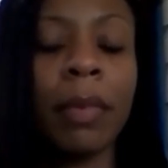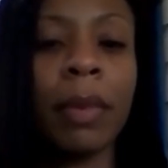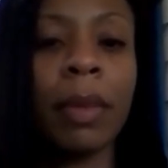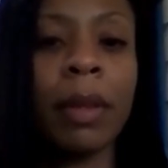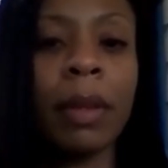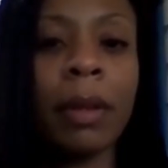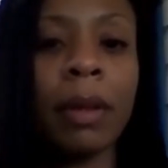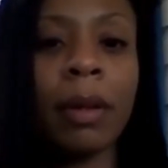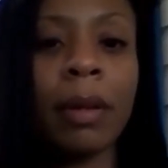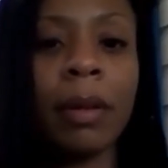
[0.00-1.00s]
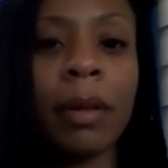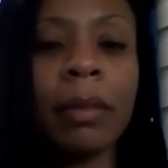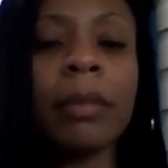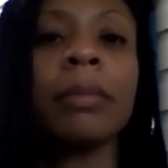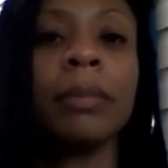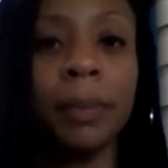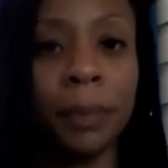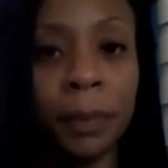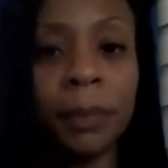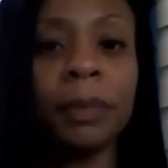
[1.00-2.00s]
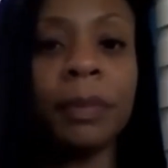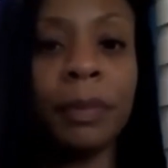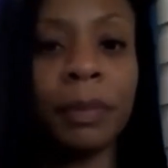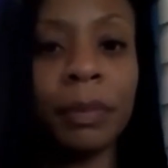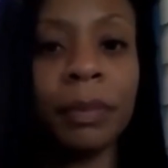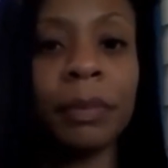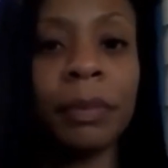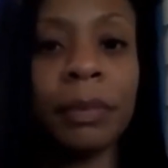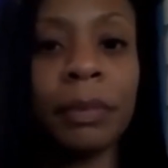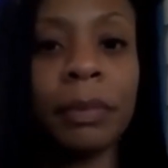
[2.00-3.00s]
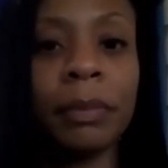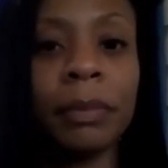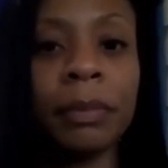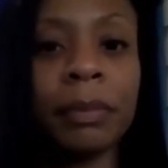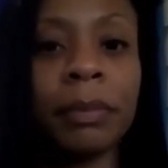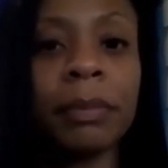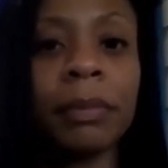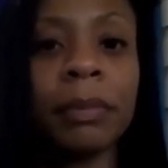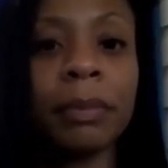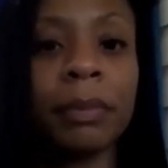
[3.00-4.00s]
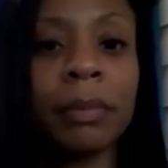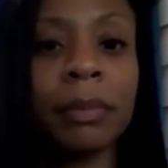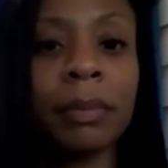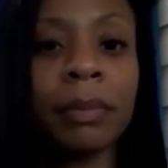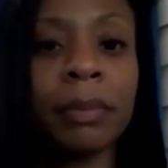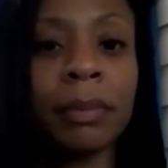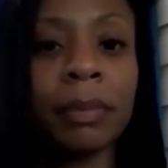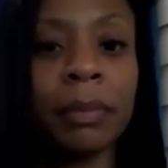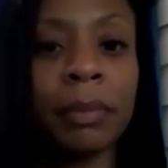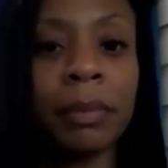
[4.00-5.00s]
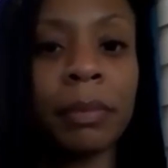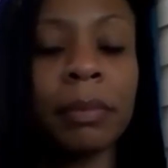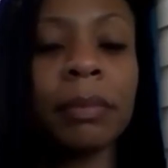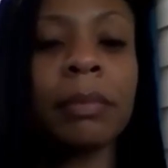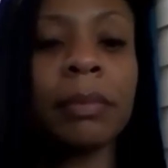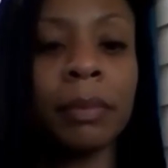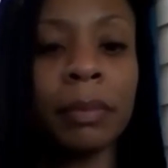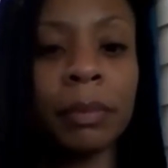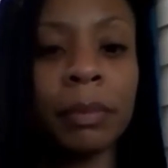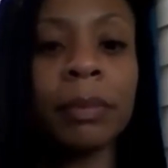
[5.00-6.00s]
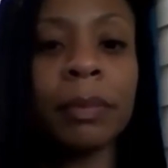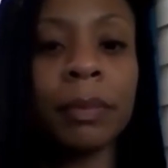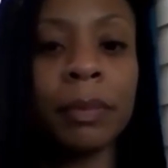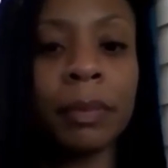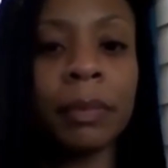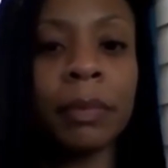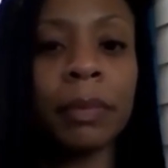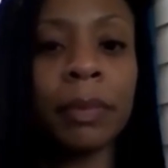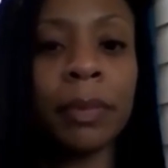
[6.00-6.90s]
No words are spoken by the person on screen.